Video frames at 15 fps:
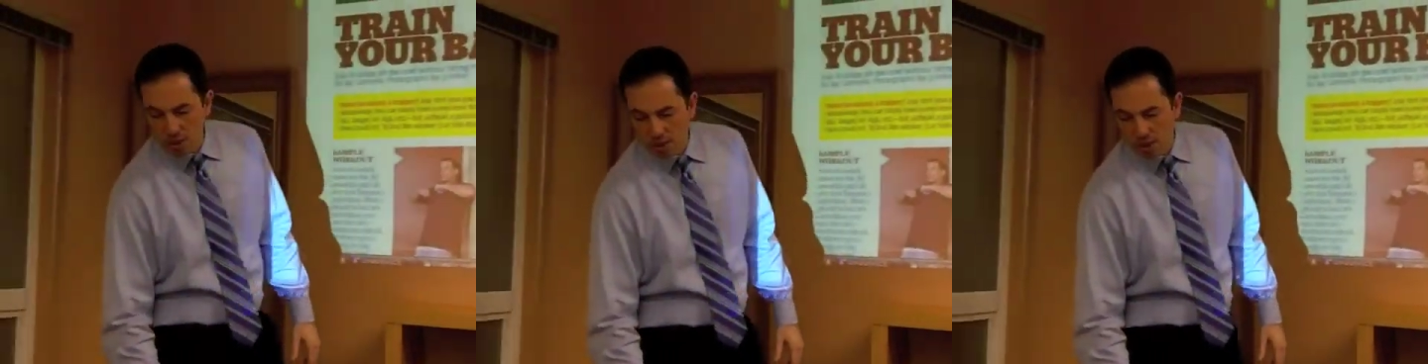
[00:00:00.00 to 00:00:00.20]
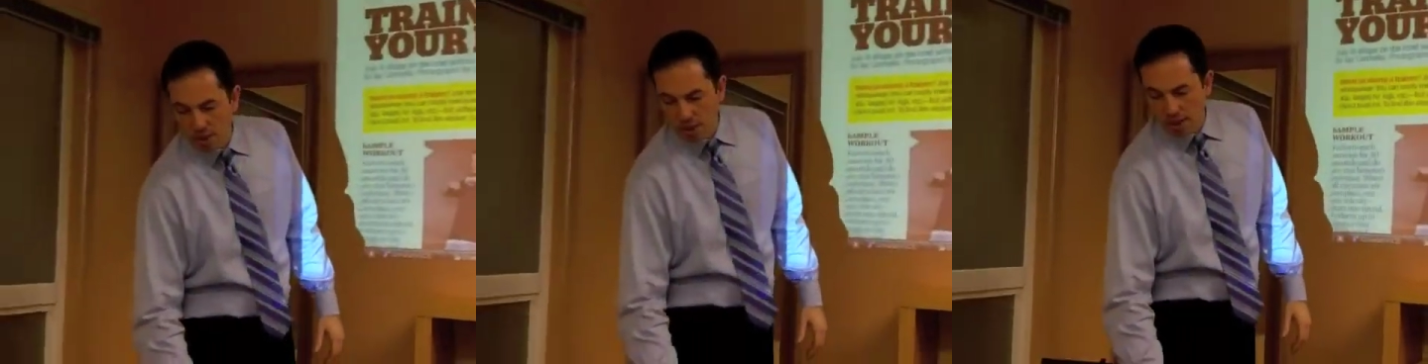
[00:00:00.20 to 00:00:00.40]

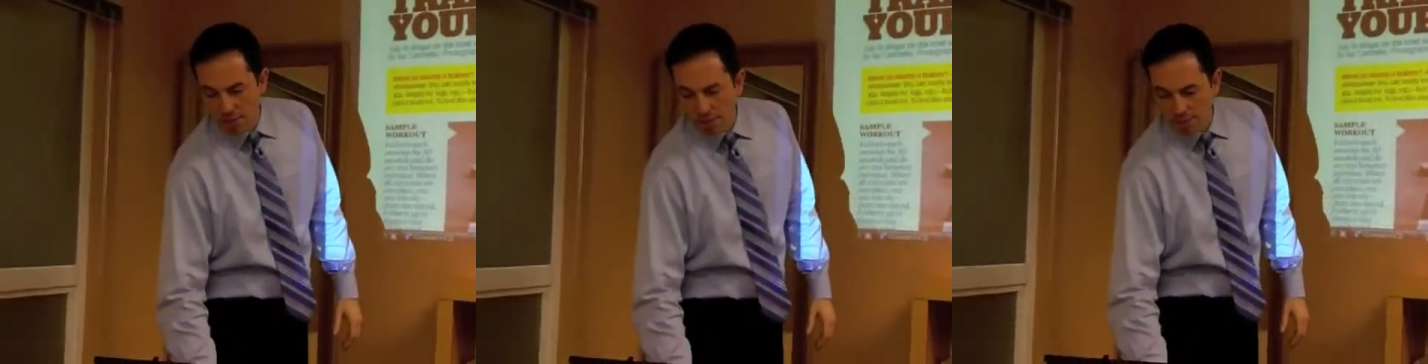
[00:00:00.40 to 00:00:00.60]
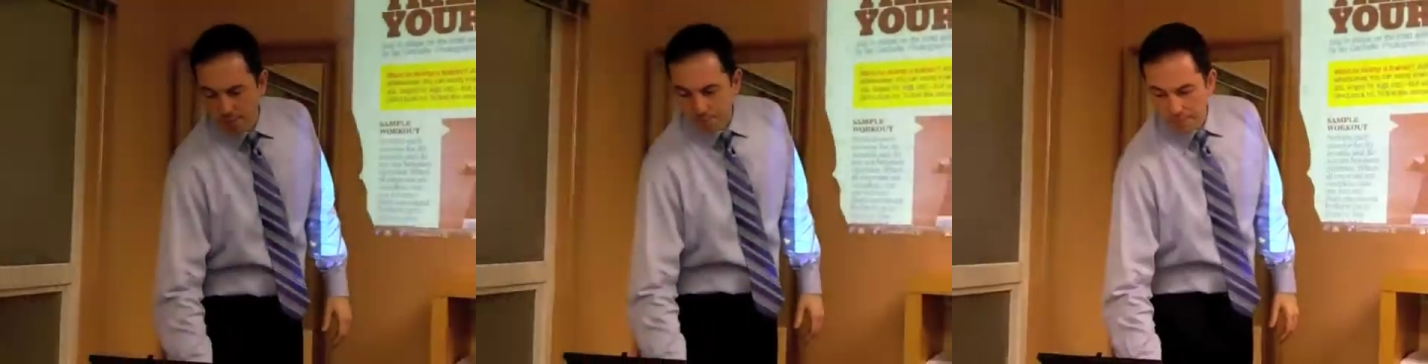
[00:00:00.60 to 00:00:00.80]

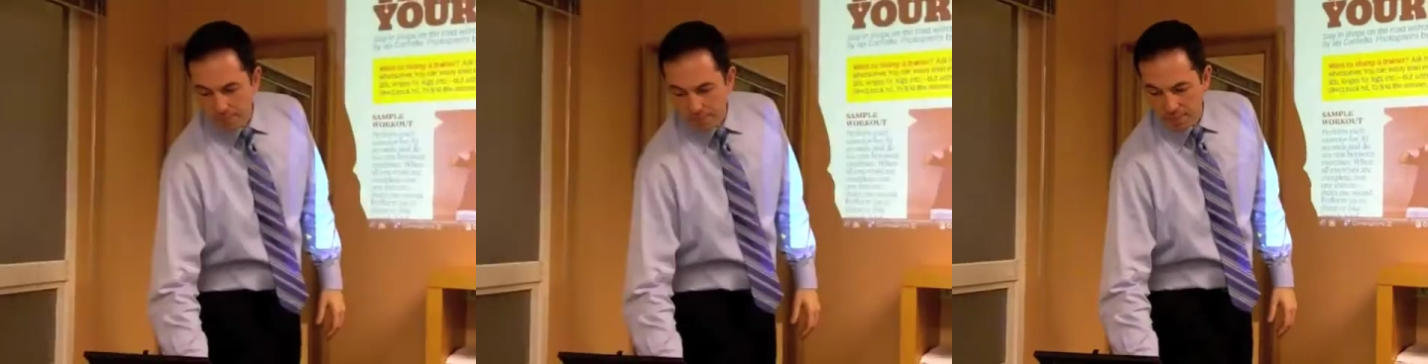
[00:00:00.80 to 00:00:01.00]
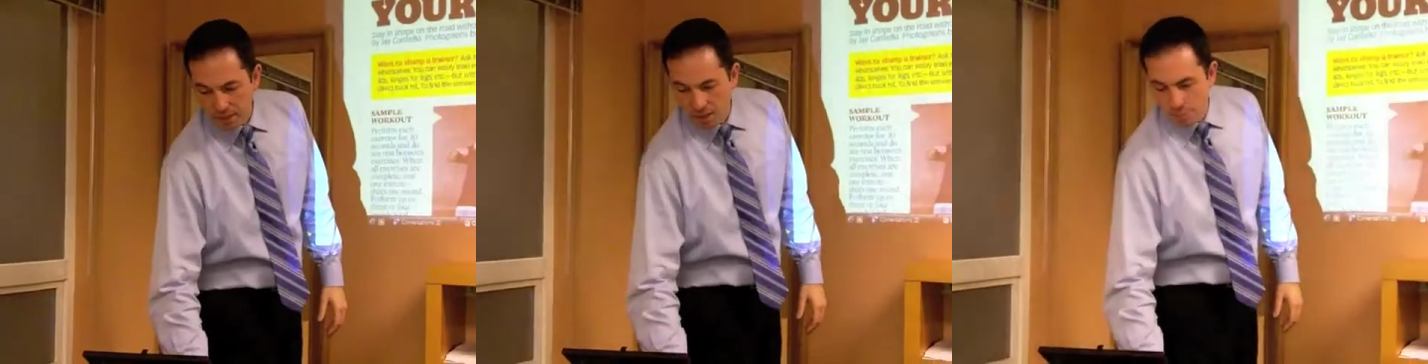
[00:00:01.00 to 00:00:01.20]
a
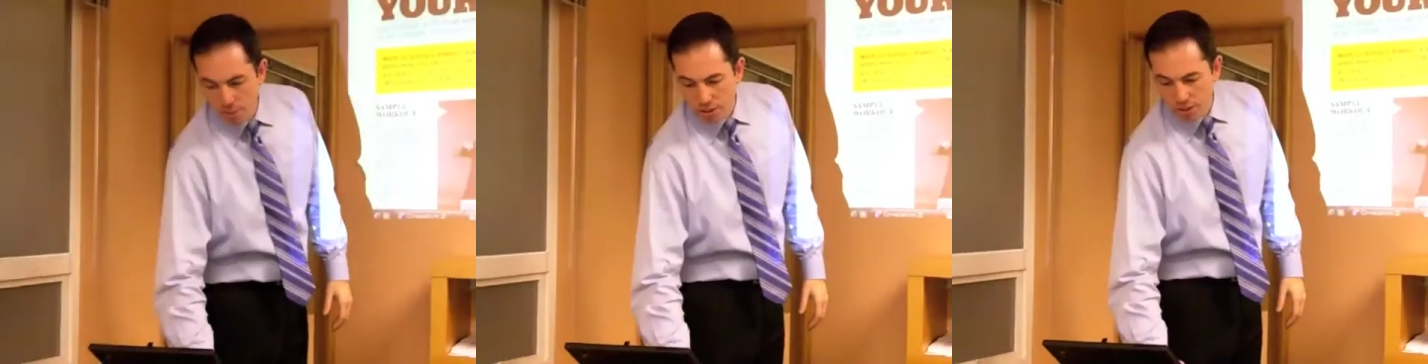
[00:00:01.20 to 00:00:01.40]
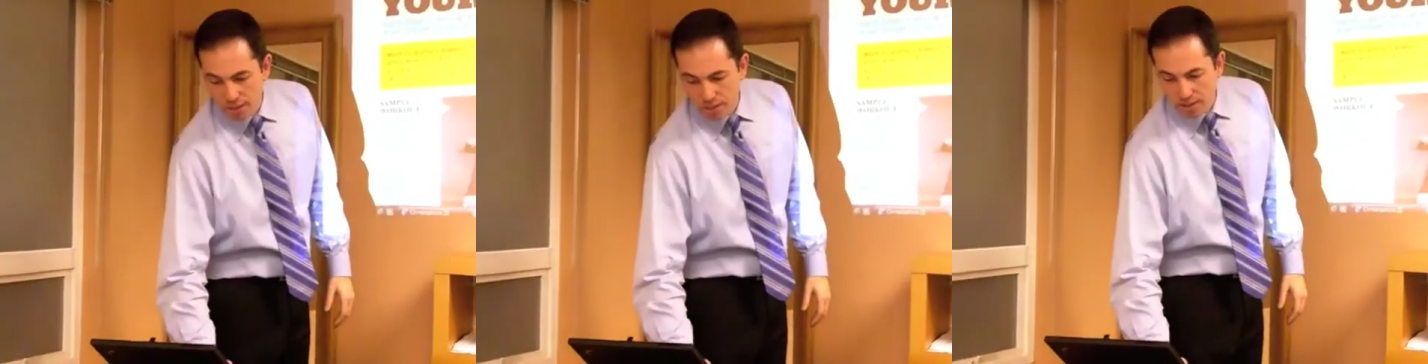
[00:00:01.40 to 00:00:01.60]

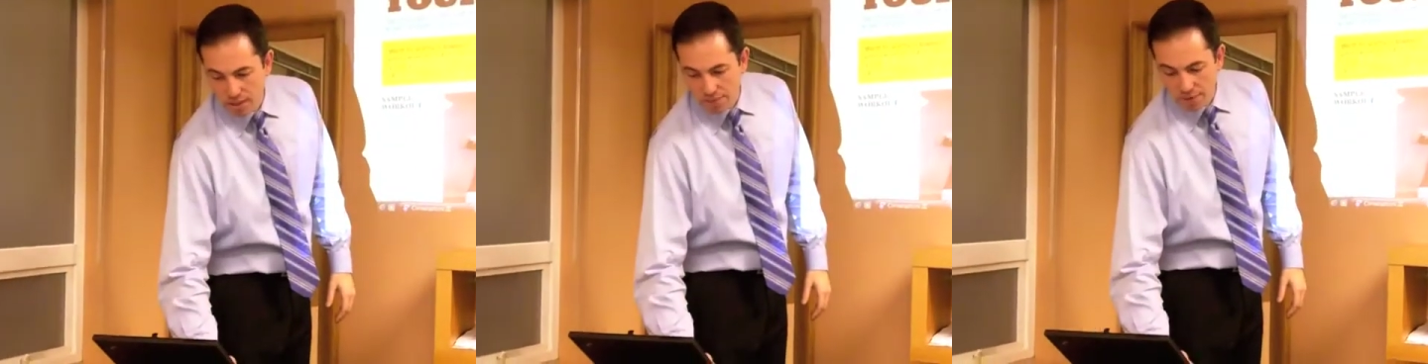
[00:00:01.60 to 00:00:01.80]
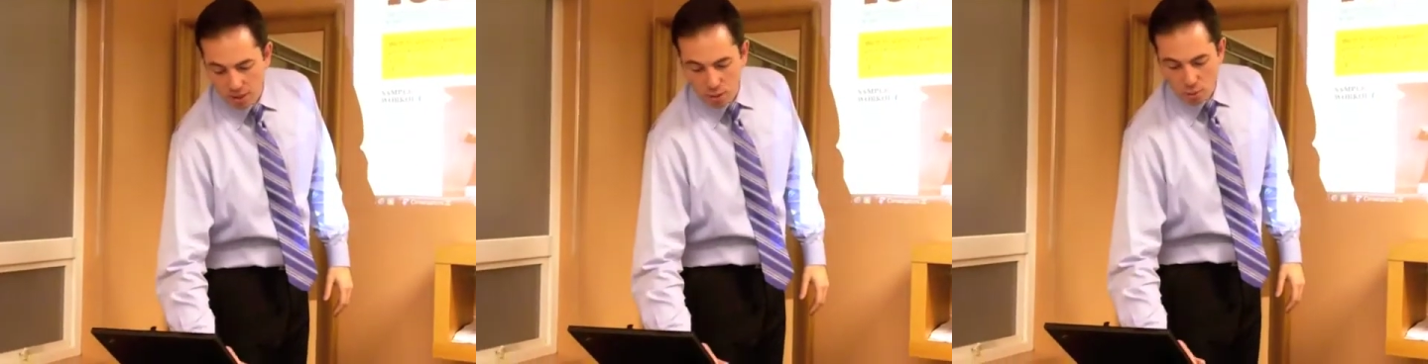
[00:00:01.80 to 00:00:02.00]
pretty
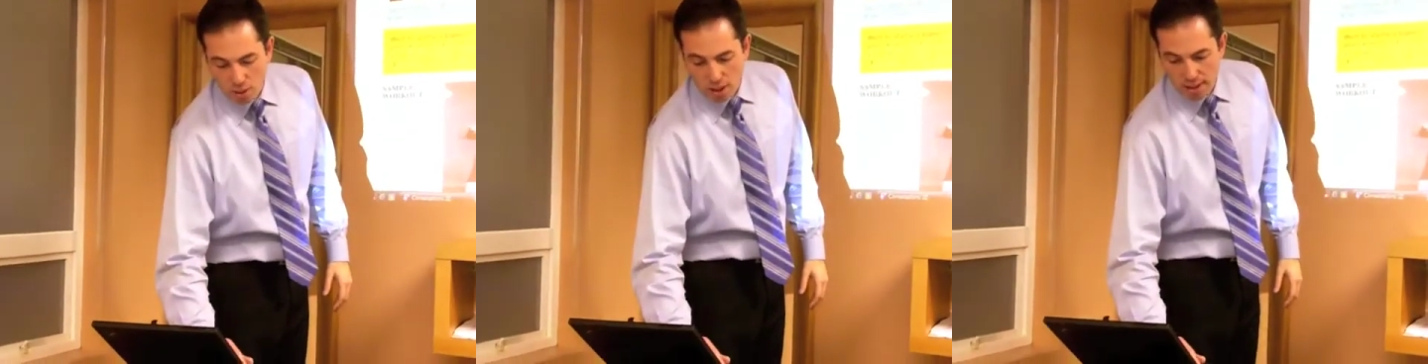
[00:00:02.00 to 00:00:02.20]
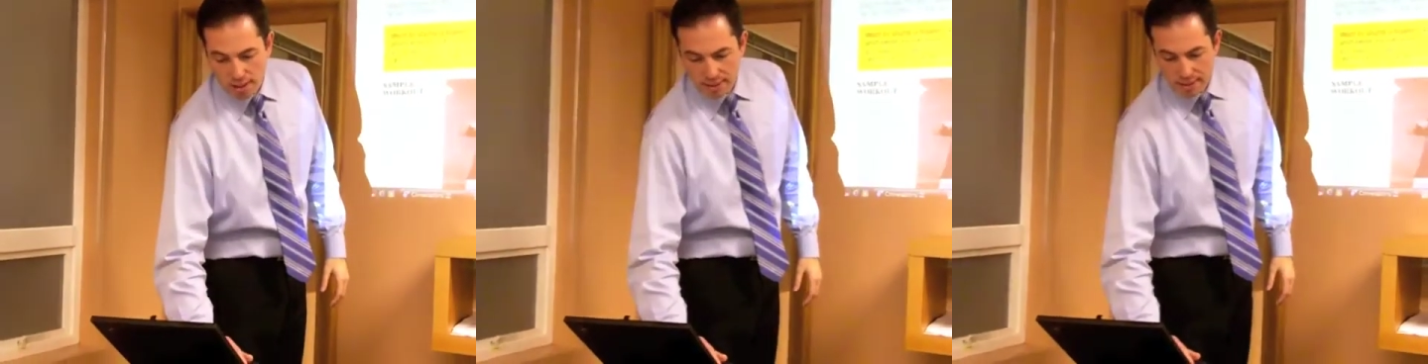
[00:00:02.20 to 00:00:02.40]
significant
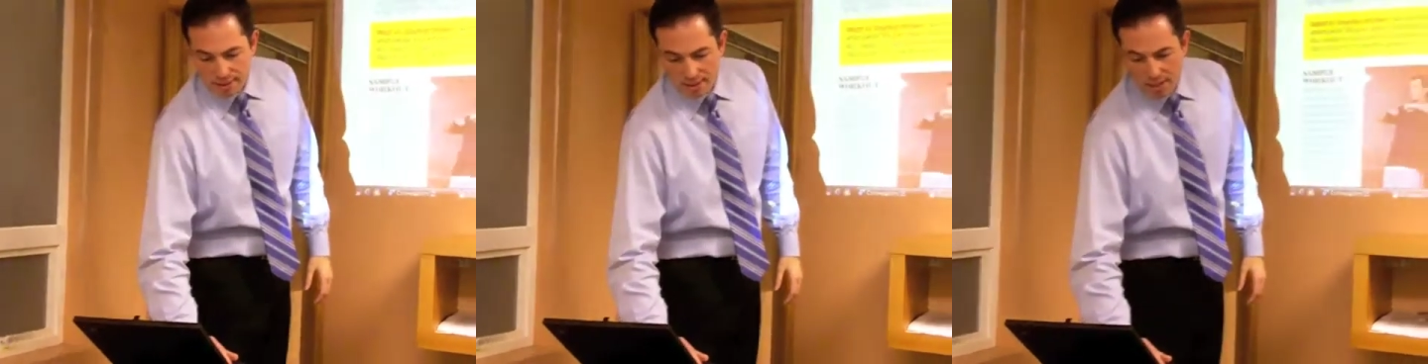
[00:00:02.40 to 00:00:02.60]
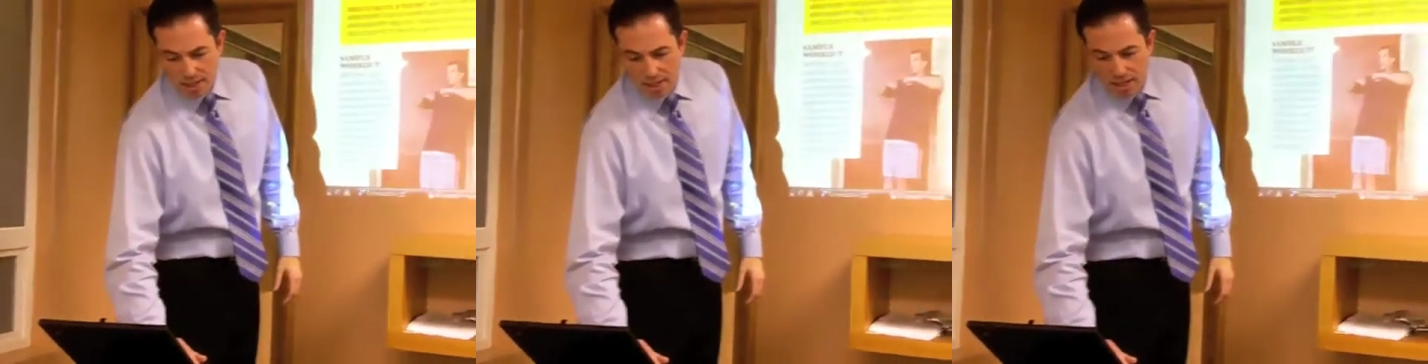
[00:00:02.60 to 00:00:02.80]
one is